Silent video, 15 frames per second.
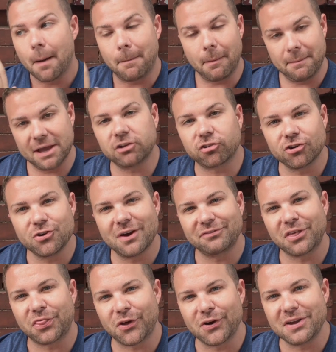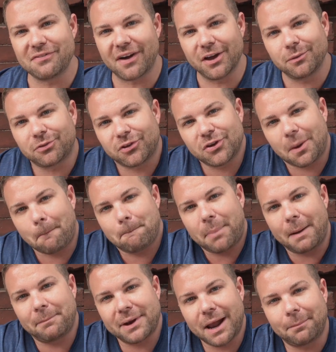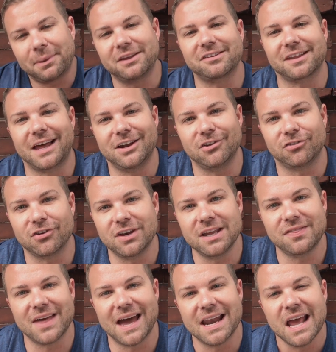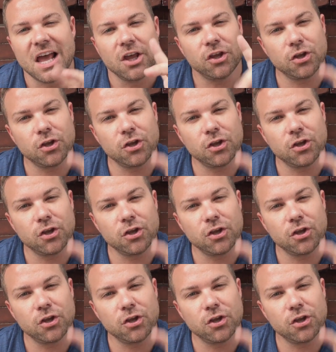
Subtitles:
But make sure you have the 30 volume so you can bump it up as light as you need that.